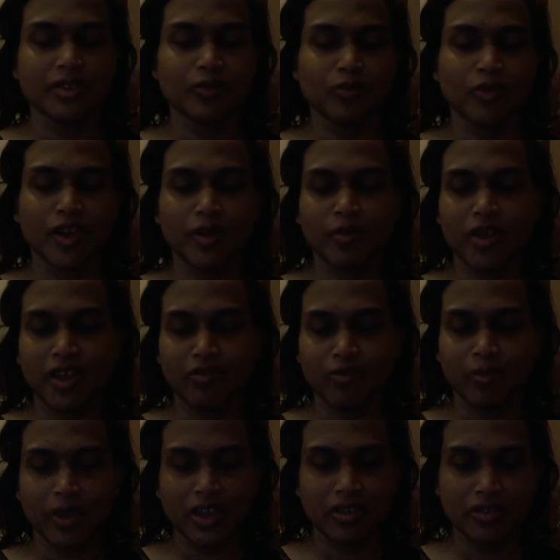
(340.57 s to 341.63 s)
Why am I
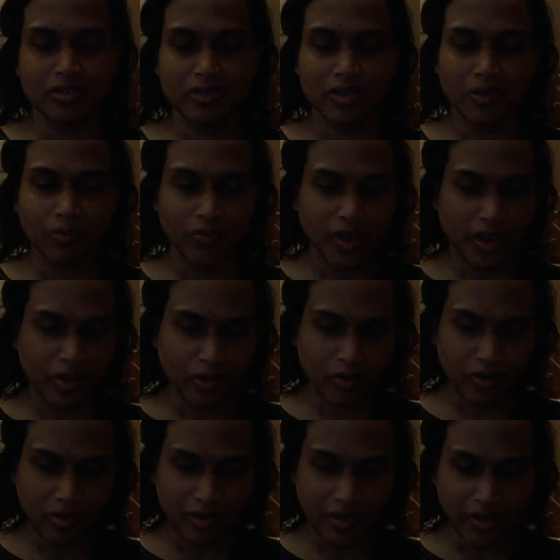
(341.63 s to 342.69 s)
even making this dumb video?
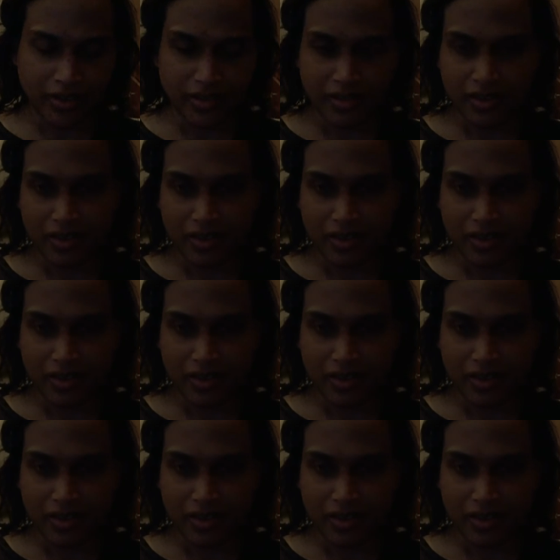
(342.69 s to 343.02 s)
Alright.